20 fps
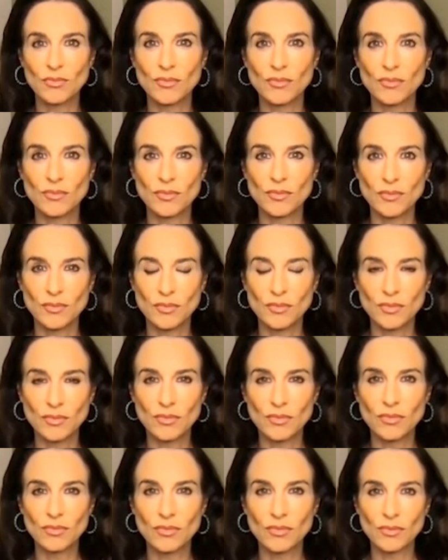
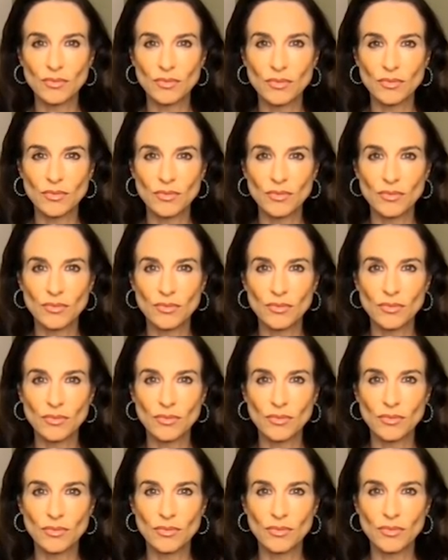
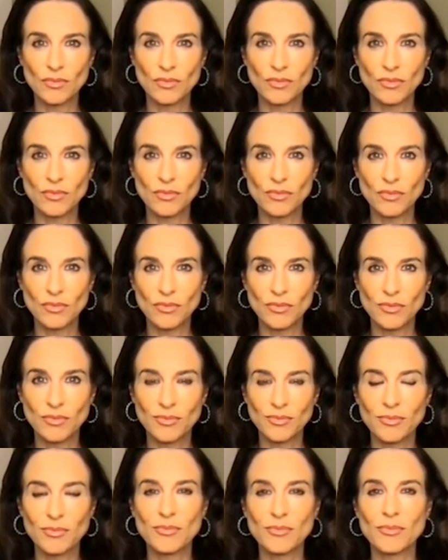
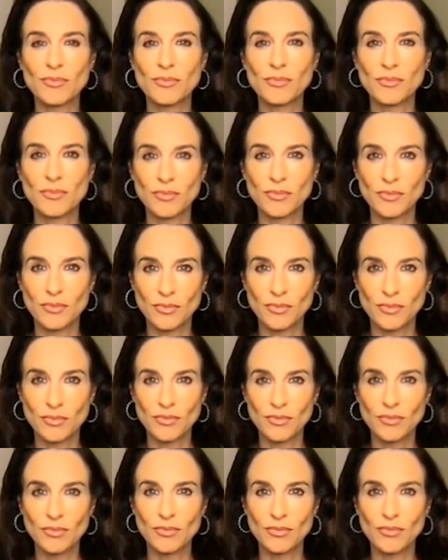
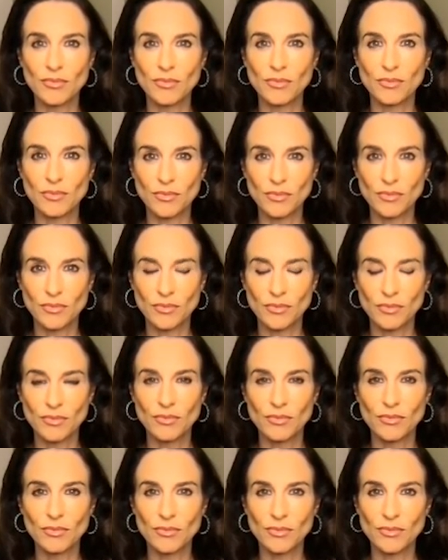
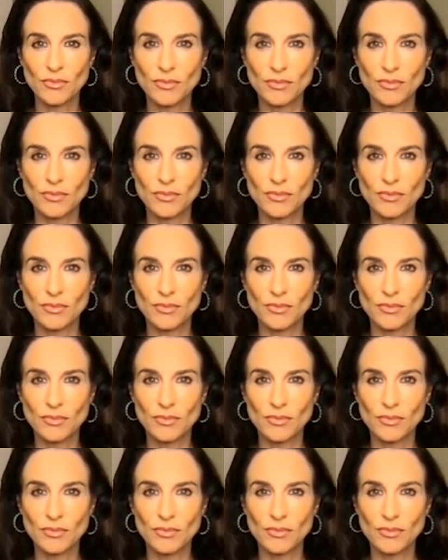[no speech]